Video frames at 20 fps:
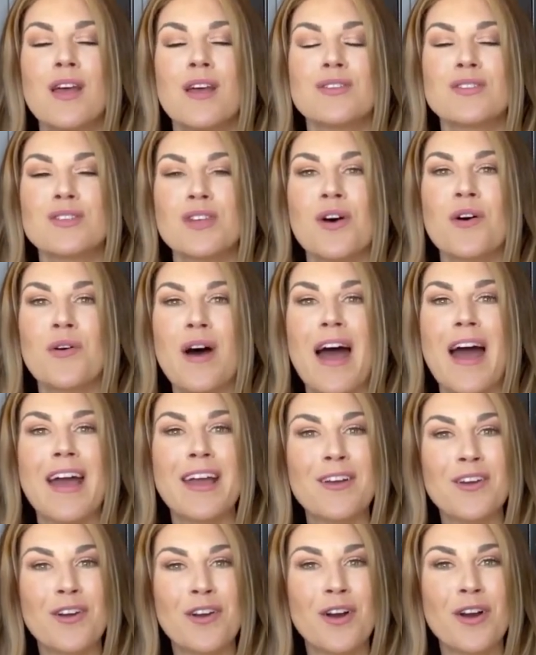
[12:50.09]
So I
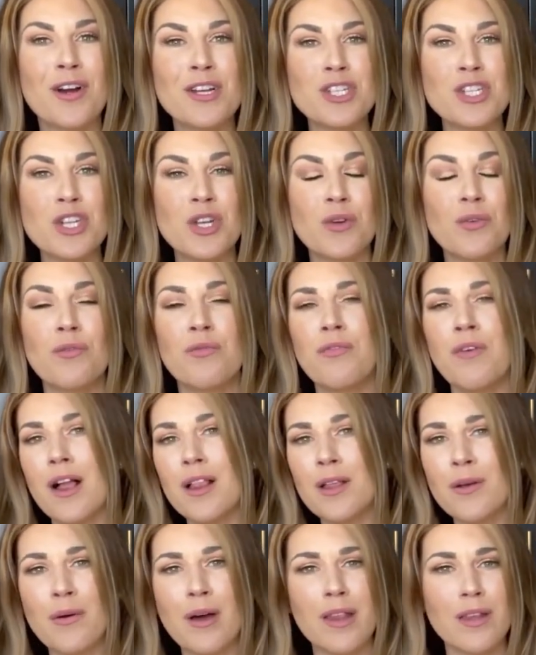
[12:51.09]
encourage you,
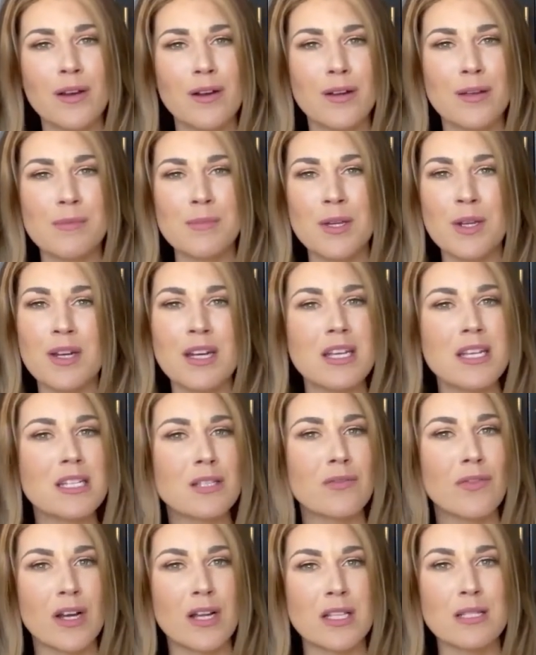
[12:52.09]
follow other
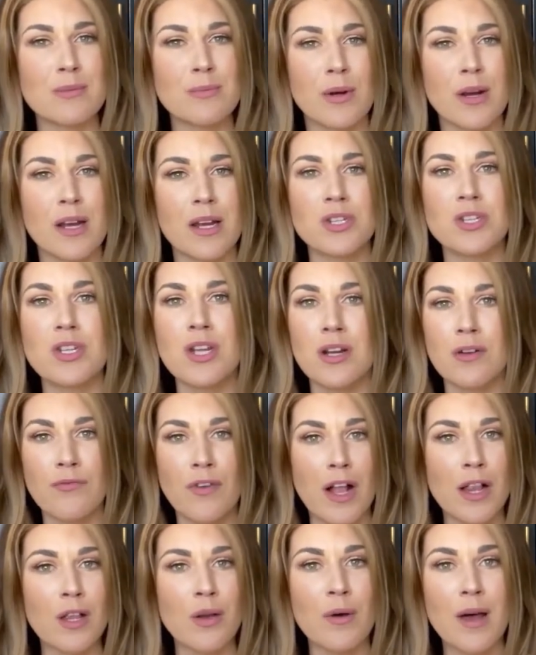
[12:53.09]
communities for inspiration.
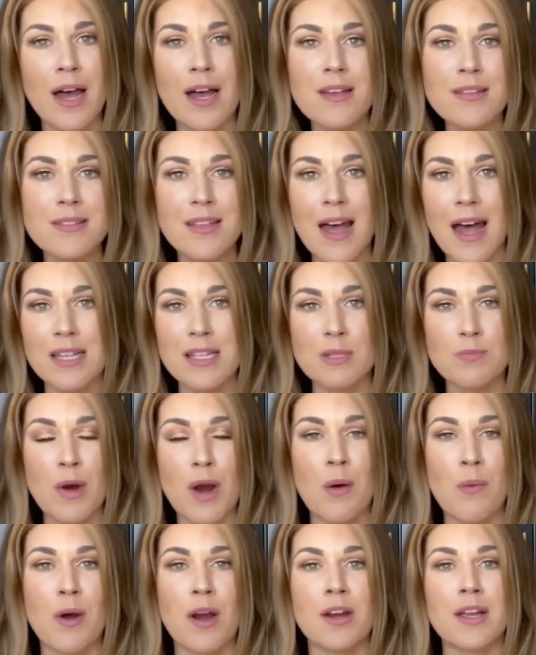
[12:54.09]
Follow us at
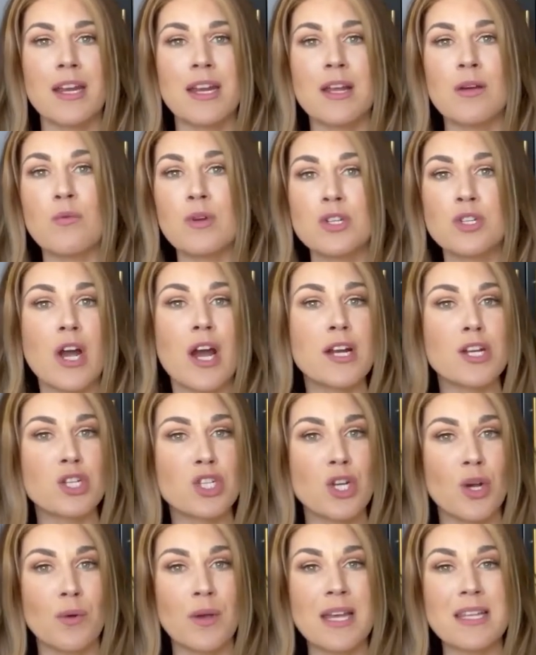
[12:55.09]
Sprout Marketing. We try to
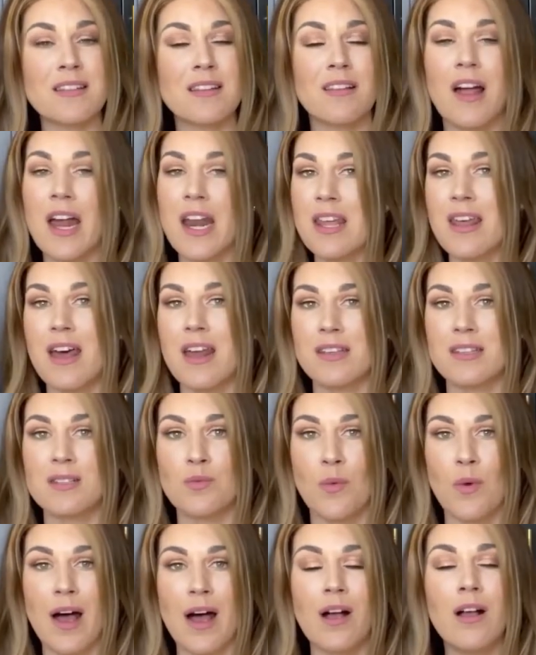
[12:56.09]
showcase a lot of that
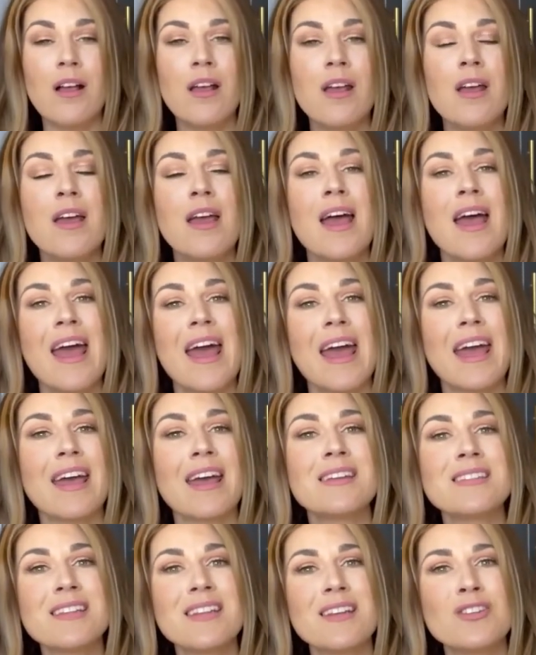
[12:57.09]
as well.
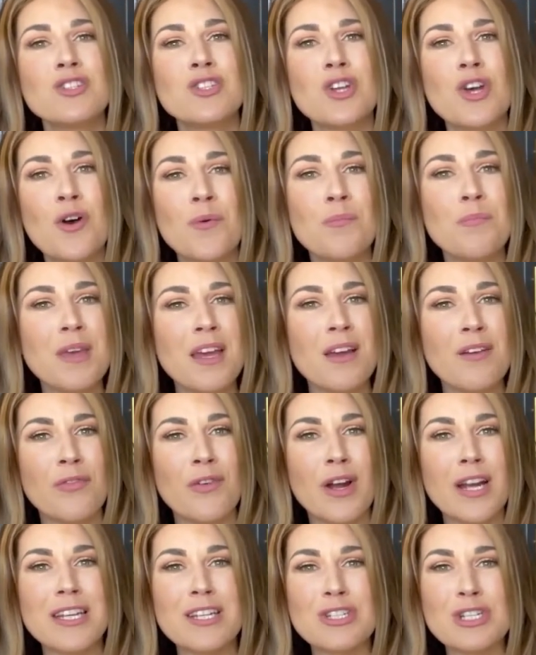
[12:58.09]
And don't be
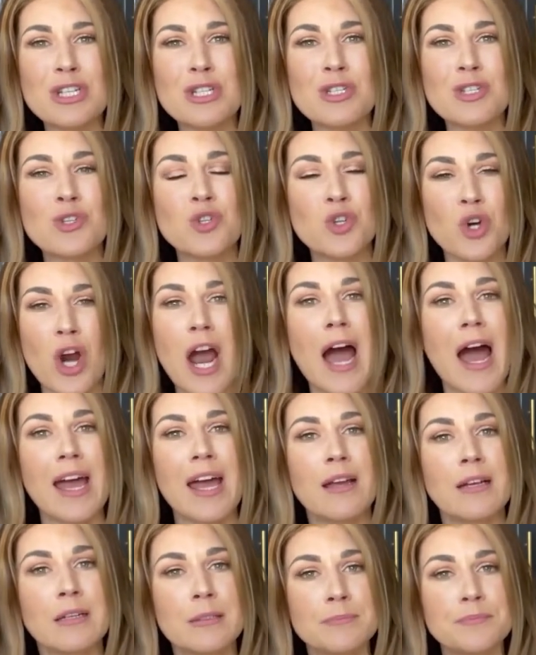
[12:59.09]
afraid to just try.